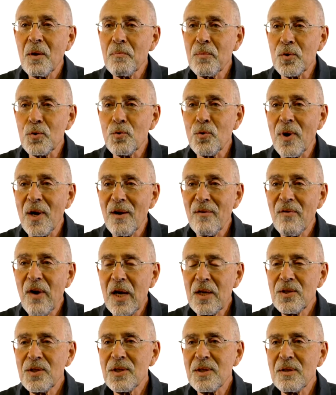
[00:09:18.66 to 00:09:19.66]
tray of
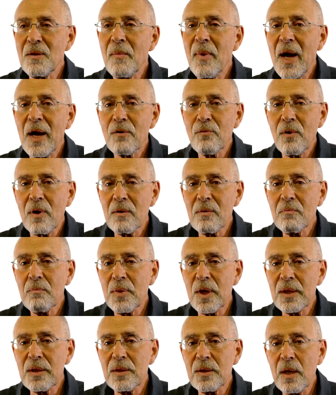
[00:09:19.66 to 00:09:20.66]
ice in the background.
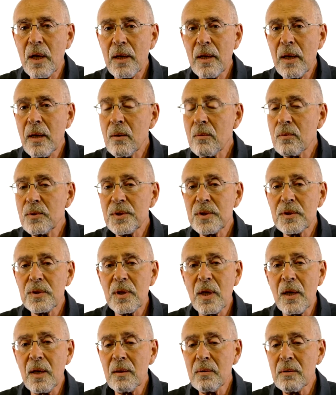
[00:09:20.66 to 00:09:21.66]
But it
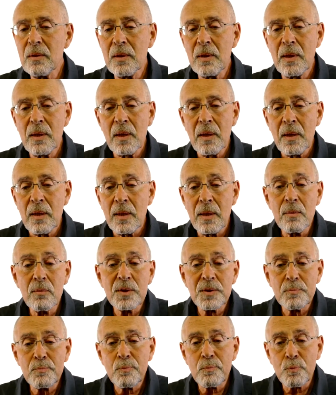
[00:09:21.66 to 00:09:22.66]

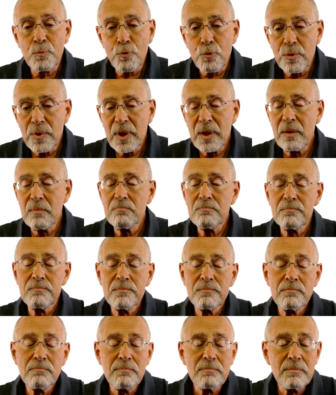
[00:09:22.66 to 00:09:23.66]
was pretty
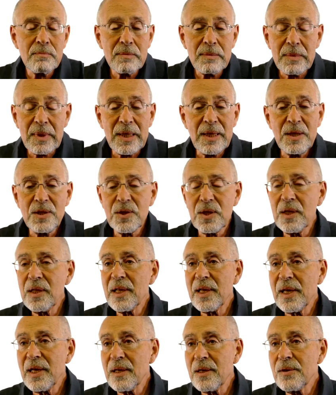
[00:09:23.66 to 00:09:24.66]
easy
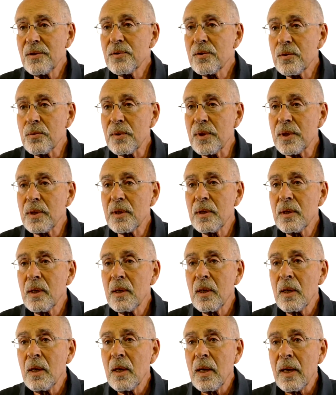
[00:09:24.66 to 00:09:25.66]
to get into it,
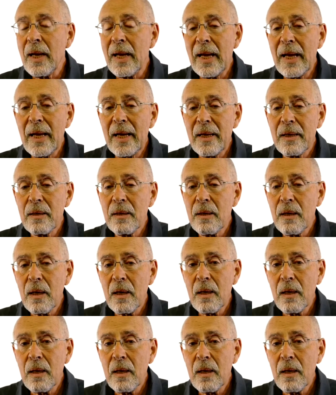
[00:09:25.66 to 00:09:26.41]
and